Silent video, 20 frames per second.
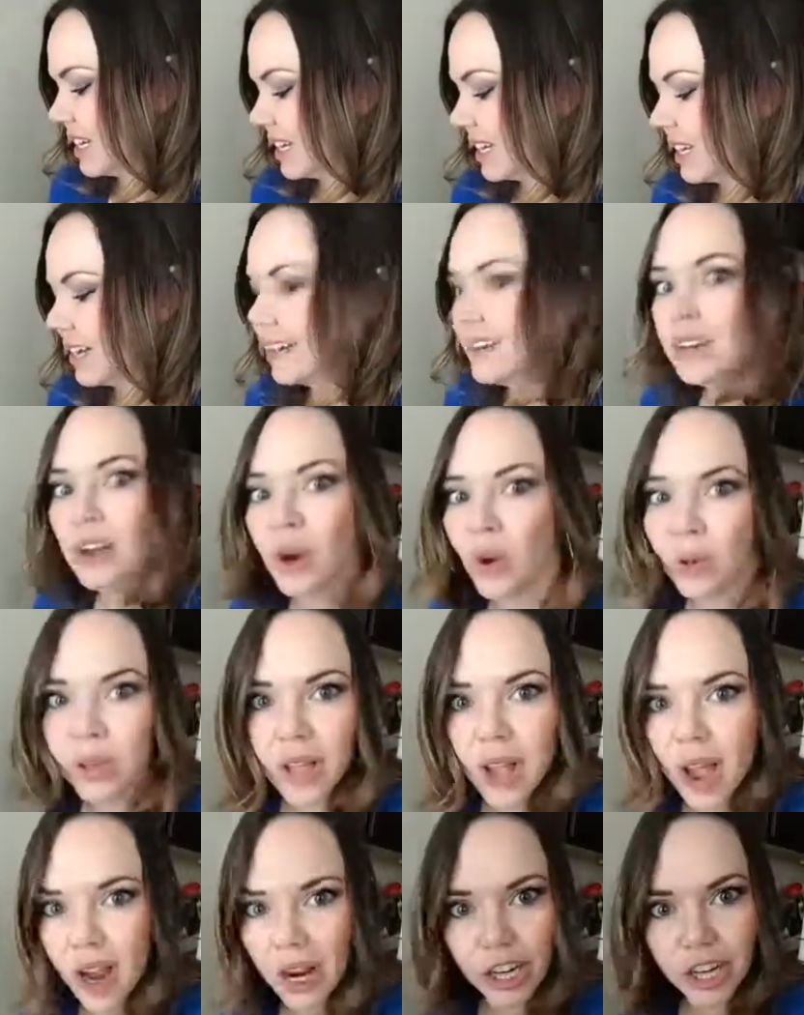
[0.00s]
no
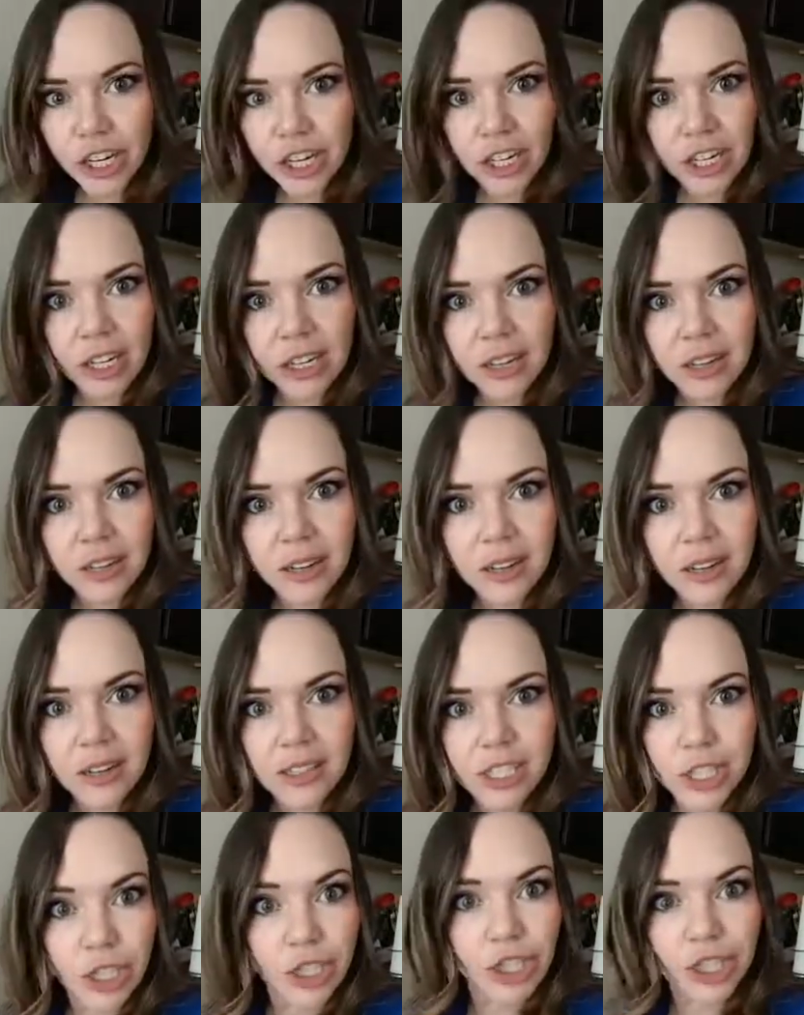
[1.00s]
longer
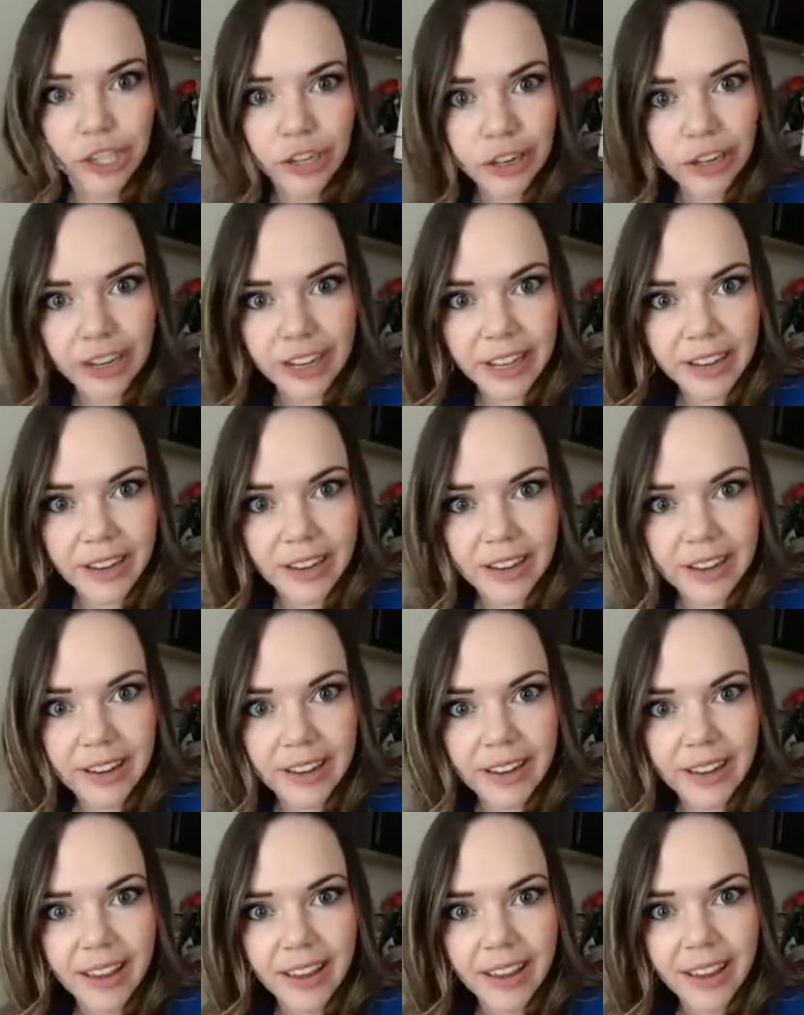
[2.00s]
to cure it.
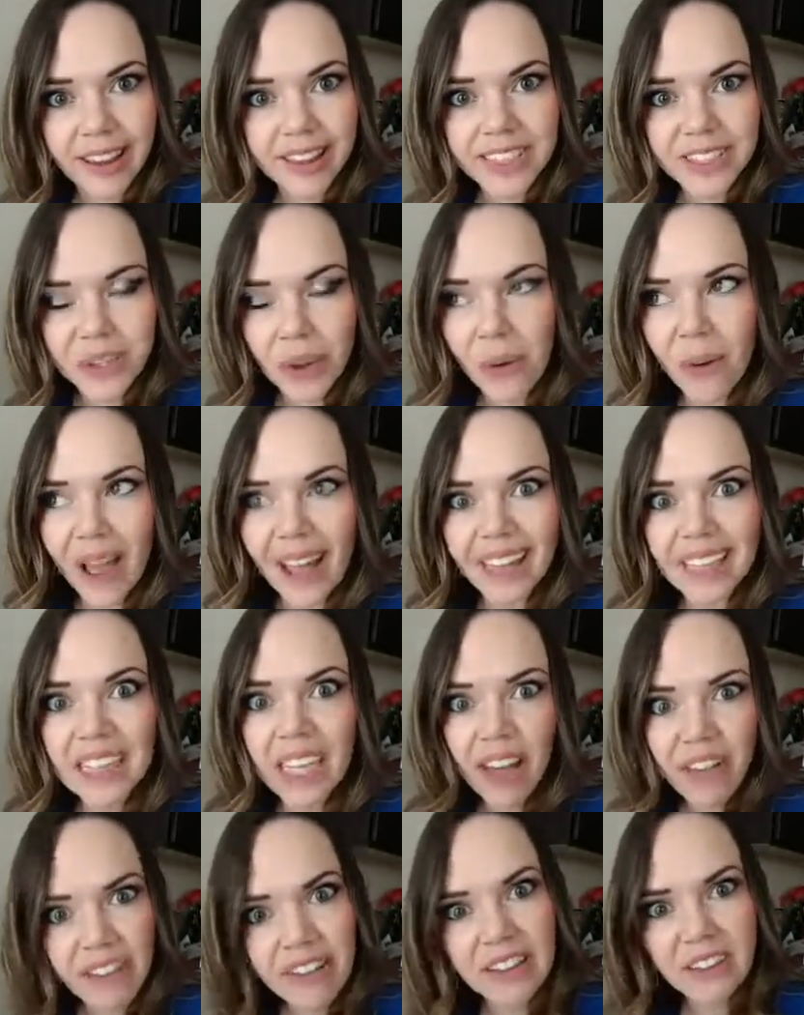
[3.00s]
So I
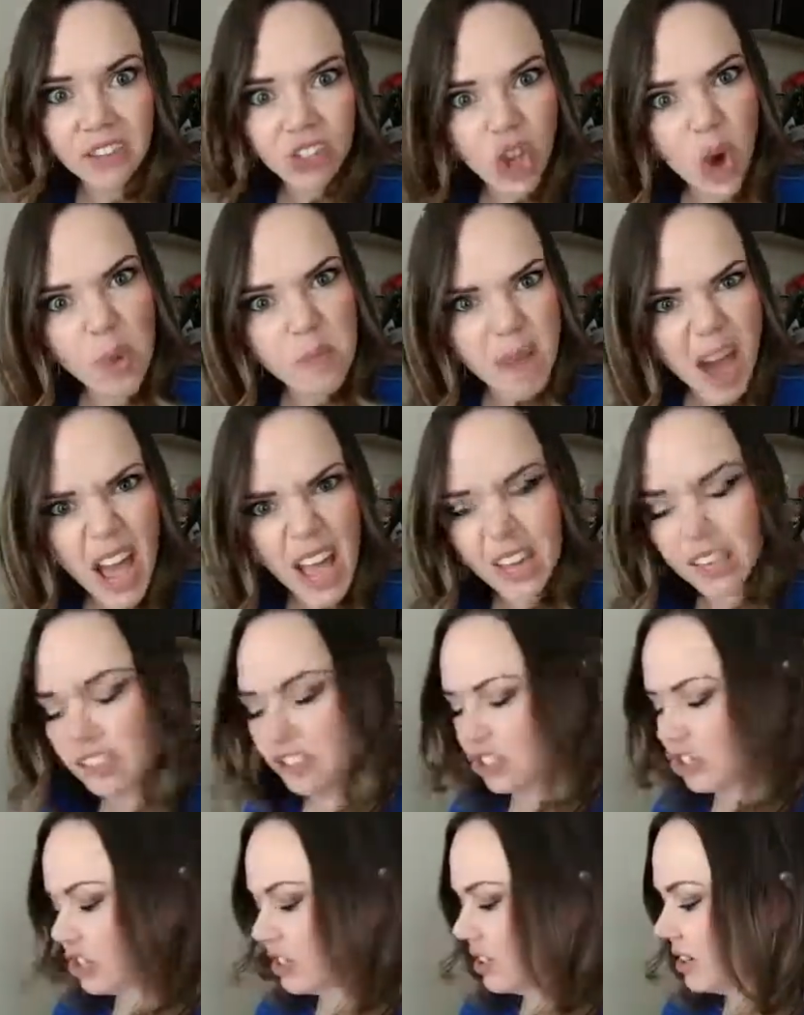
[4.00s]
love it so
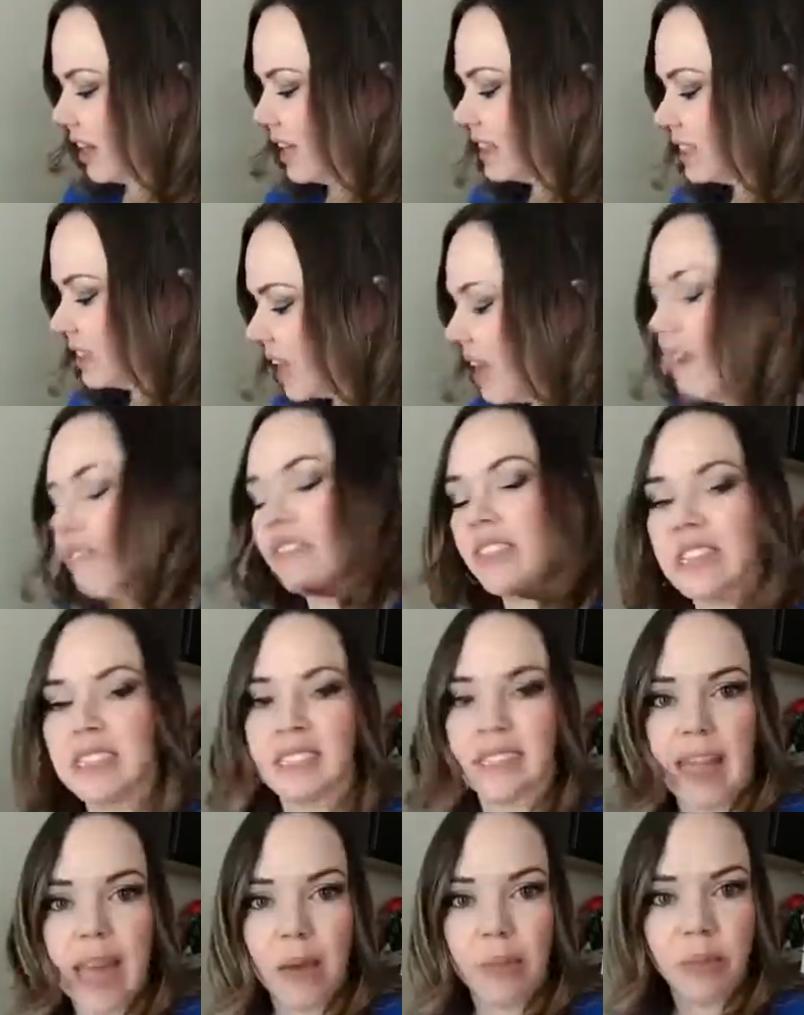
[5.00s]
much. I love this
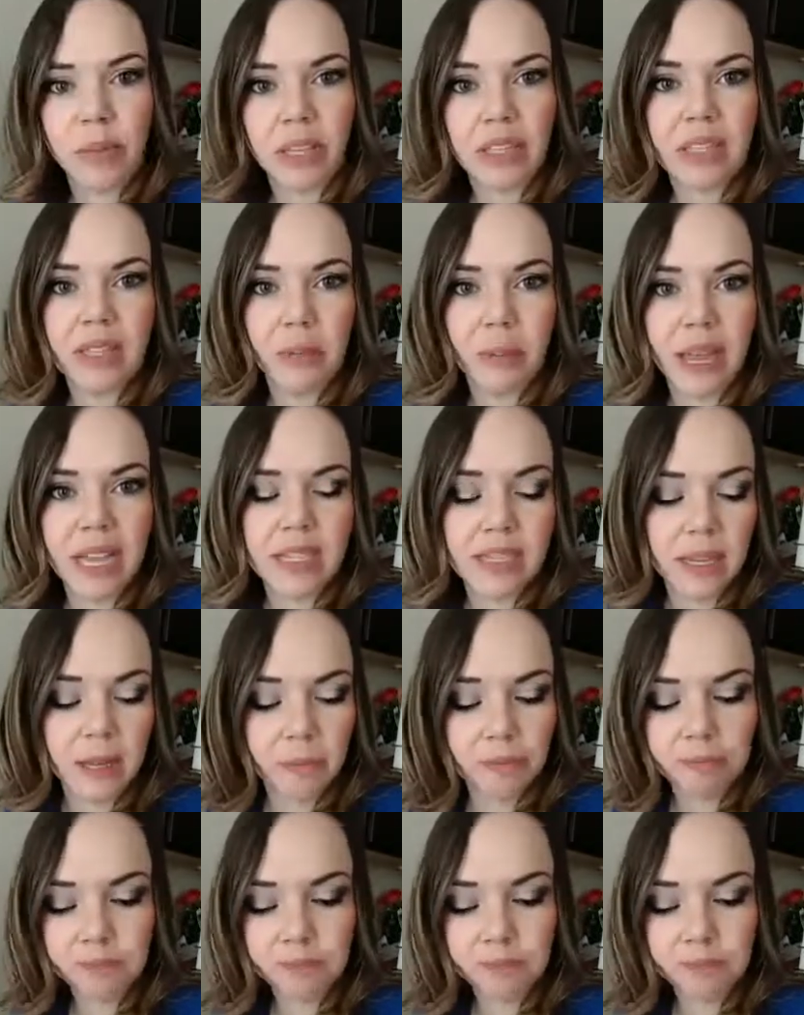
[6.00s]
lamp. It's amazing.